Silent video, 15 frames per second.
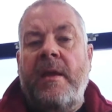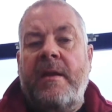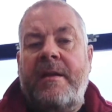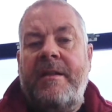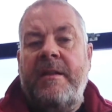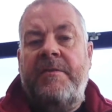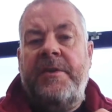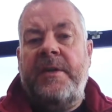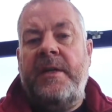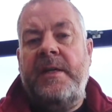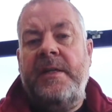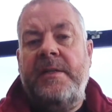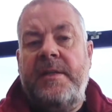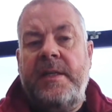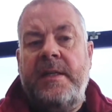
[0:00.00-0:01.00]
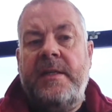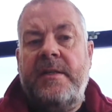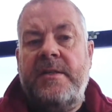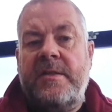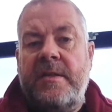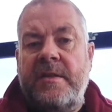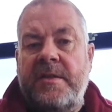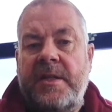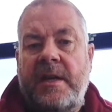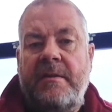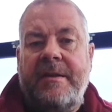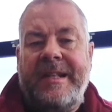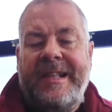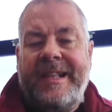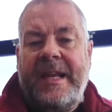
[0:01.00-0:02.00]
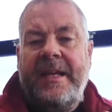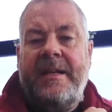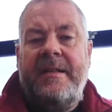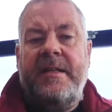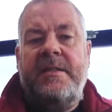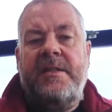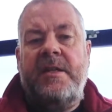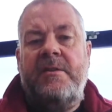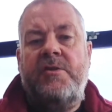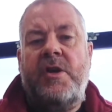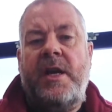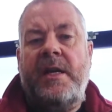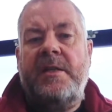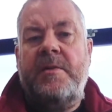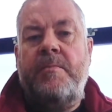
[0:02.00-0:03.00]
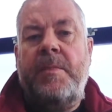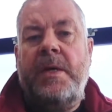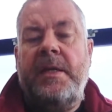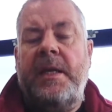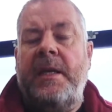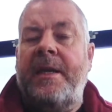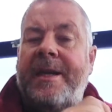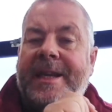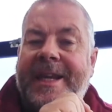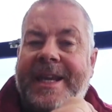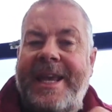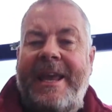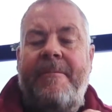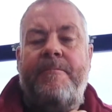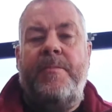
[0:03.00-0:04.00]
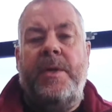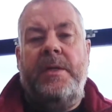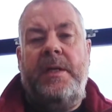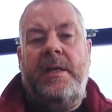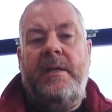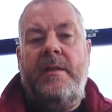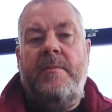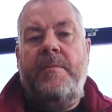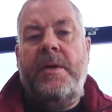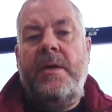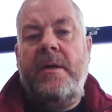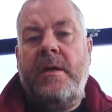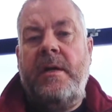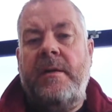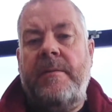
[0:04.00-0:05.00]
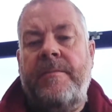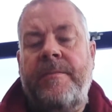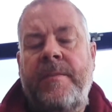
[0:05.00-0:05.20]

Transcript: Clever ideas that sound likely to attract money get money in the market.